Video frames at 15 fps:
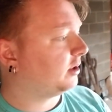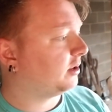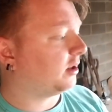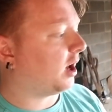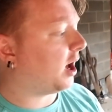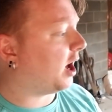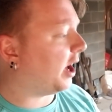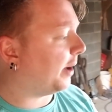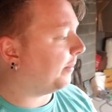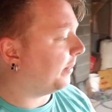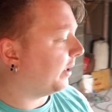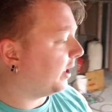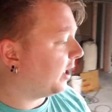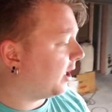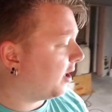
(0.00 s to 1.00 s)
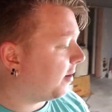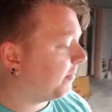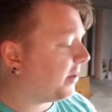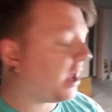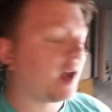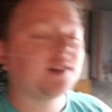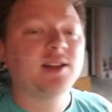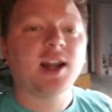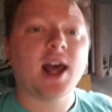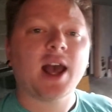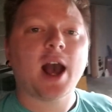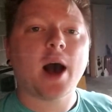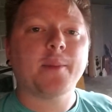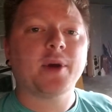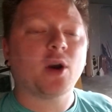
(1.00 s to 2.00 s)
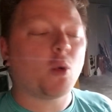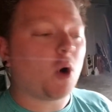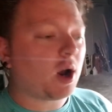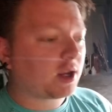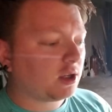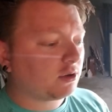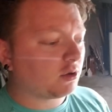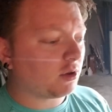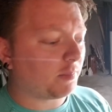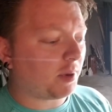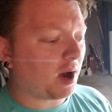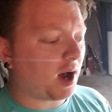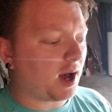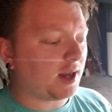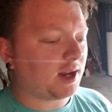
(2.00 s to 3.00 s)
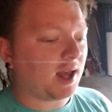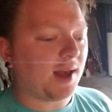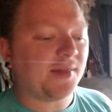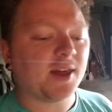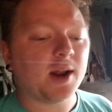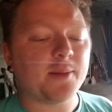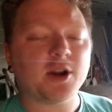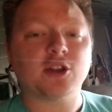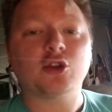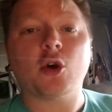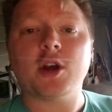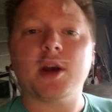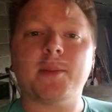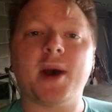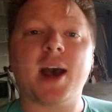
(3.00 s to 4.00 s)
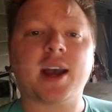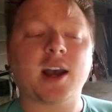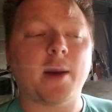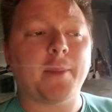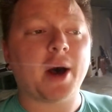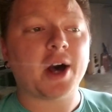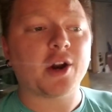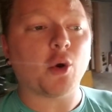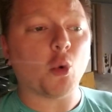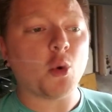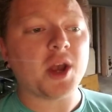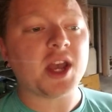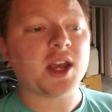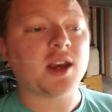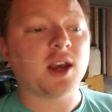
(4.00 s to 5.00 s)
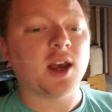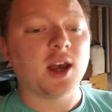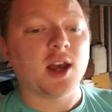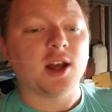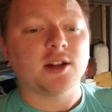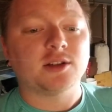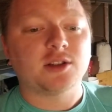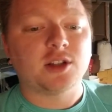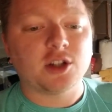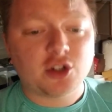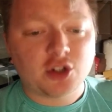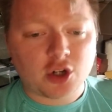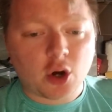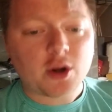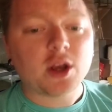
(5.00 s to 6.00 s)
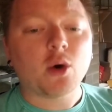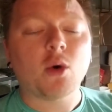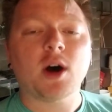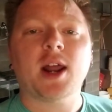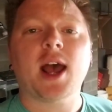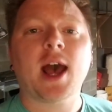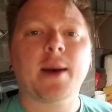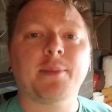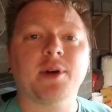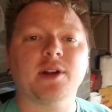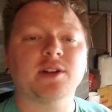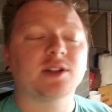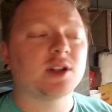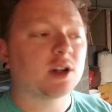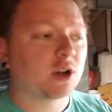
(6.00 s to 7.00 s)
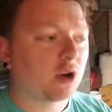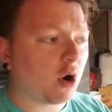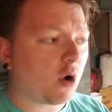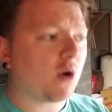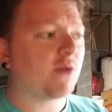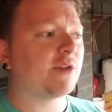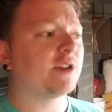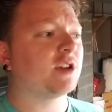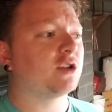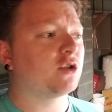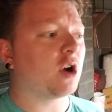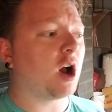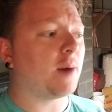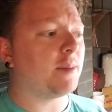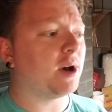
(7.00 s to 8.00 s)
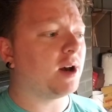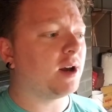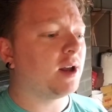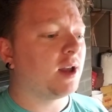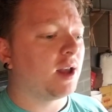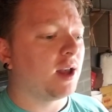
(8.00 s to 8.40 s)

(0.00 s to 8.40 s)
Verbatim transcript: Uh, but yeah, today I'm going to walk you through the pond, and then I'm going to throw you back about a week to show you what happened, to go over the drama,